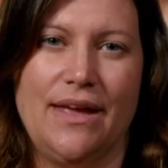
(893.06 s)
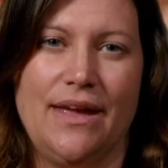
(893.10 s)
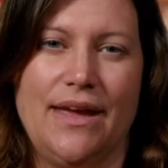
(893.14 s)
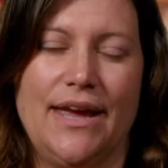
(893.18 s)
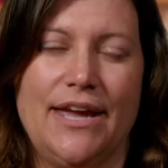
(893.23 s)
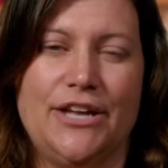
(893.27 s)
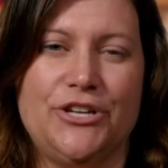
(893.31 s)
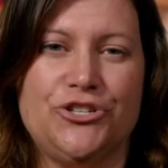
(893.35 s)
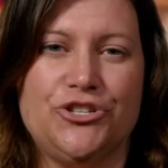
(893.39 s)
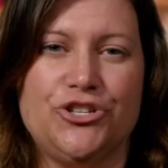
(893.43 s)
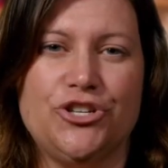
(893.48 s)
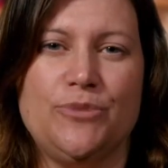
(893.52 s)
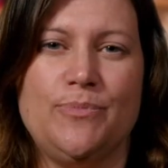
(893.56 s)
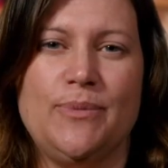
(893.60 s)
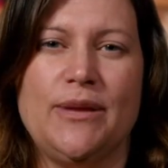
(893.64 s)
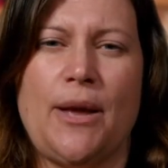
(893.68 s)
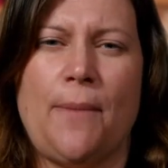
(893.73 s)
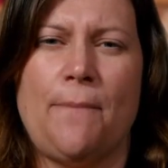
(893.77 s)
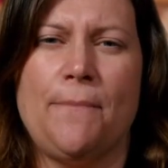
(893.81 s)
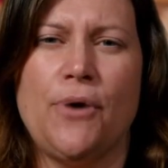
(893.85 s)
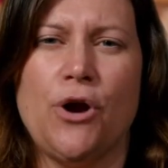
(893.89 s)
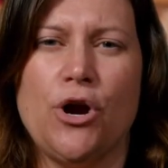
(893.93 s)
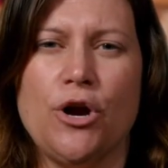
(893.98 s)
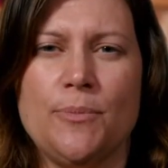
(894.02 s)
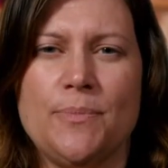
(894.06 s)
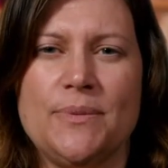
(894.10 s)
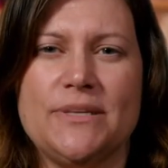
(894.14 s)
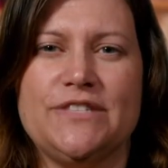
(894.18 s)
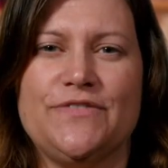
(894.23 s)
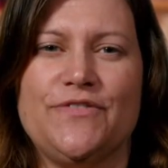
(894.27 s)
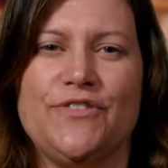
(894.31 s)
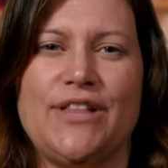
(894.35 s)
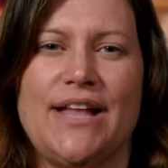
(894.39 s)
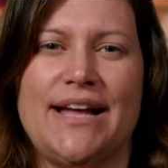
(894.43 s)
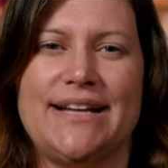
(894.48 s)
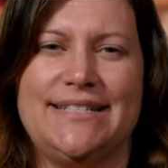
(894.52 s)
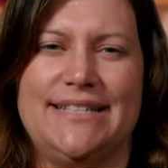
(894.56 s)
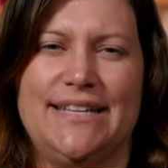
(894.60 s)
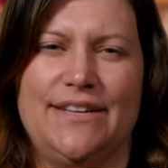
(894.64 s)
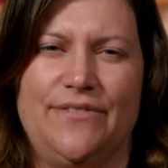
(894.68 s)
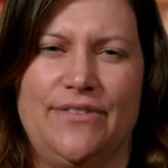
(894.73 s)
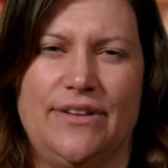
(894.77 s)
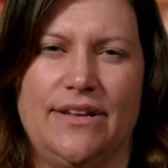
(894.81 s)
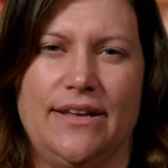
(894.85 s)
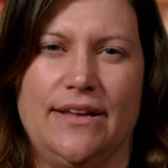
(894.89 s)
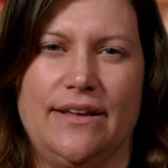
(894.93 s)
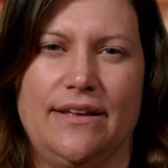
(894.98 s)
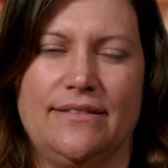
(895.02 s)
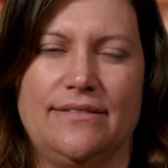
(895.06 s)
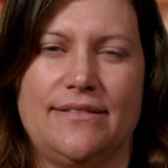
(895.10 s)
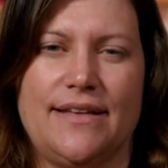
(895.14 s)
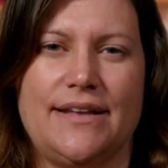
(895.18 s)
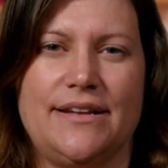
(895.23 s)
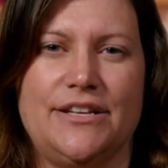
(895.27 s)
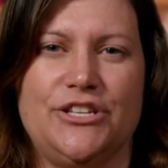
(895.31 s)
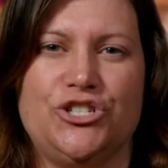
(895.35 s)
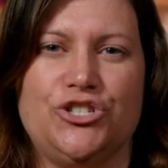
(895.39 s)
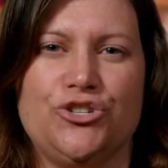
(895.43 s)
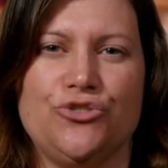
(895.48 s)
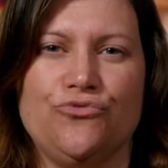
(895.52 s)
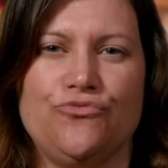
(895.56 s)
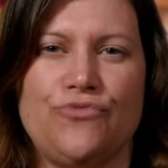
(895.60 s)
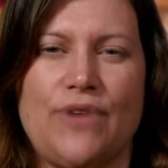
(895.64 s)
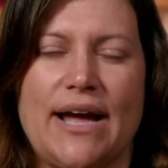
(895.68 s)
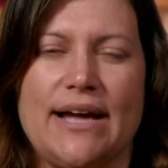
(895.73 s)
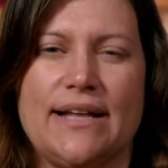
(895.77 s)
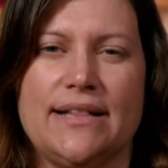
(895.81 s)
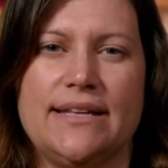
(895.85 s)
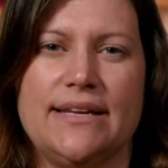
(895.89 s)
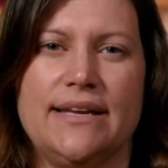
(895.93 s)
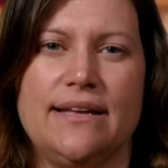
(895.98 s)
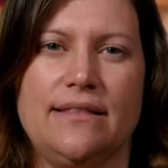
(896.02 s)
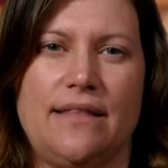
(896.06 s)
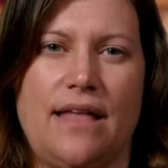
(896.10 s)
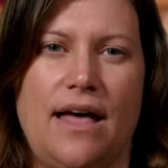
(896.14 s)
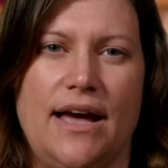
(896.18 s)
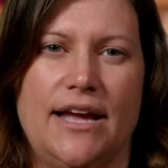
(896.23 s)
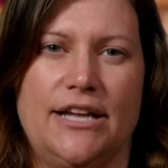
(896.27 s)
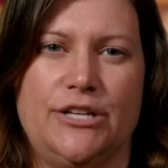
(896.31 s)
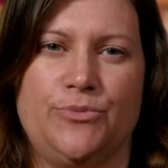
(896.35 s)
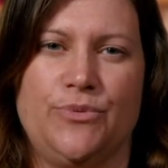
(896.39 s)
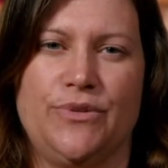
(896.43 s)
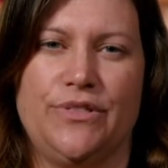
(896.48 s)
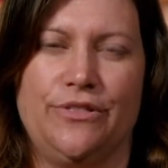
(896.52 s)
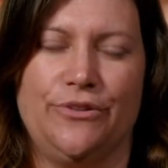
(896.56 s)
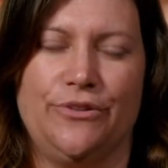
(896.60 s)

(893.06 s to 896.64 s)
It should be a purposeful activity that is directly aligned with